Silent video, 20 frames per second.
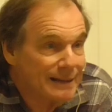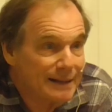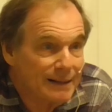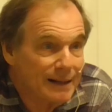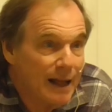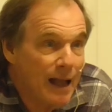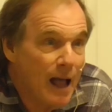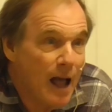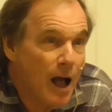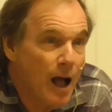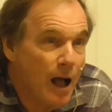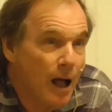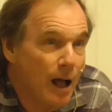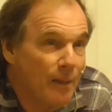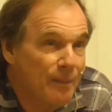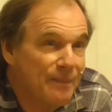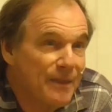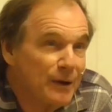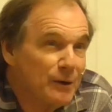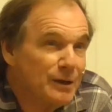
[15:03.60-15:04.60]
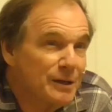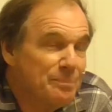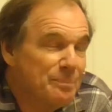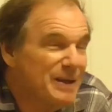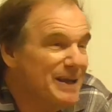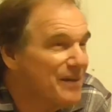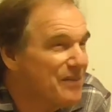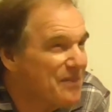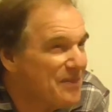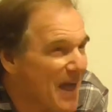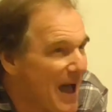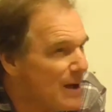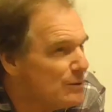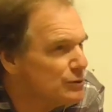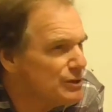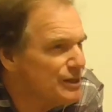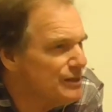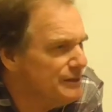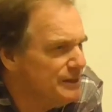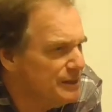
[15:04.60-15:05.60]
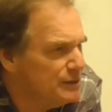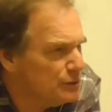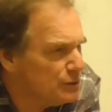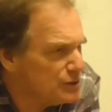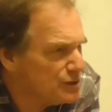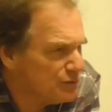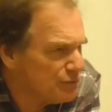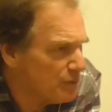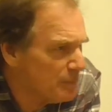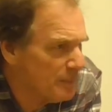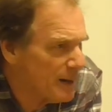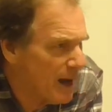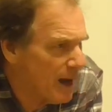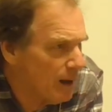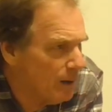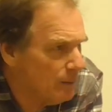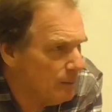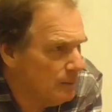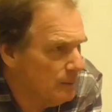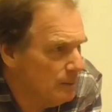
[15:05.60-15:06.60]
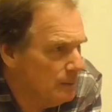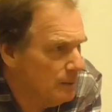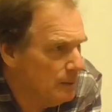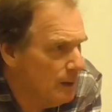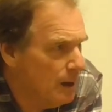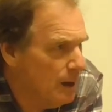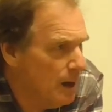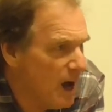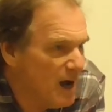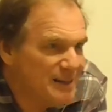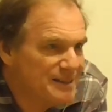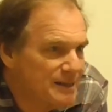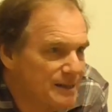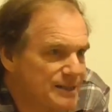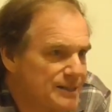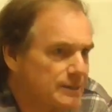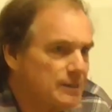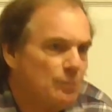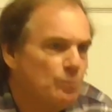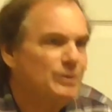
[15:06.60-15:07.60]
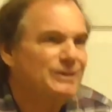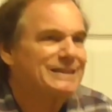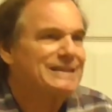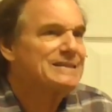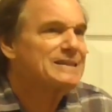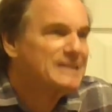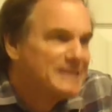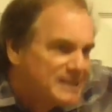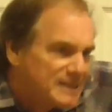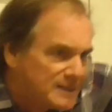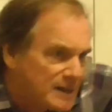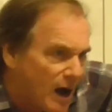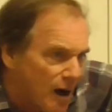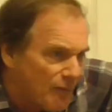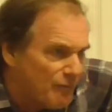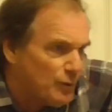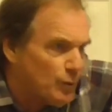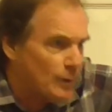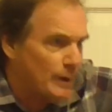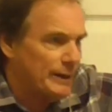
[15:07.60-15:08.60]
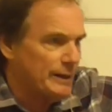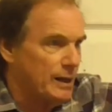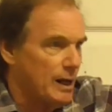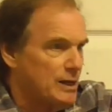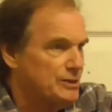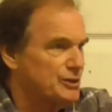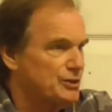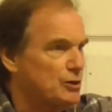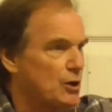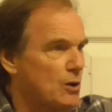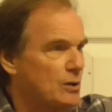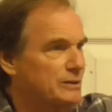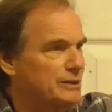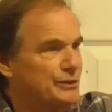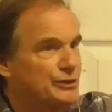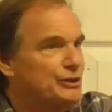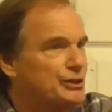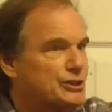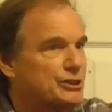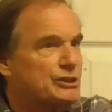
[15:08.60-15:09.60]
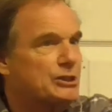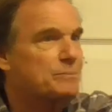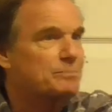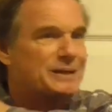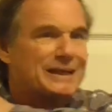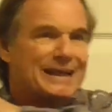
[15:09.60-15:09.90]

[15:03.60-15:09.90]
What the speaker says: that there could be 1,000 years from now, someone discovering a song that just some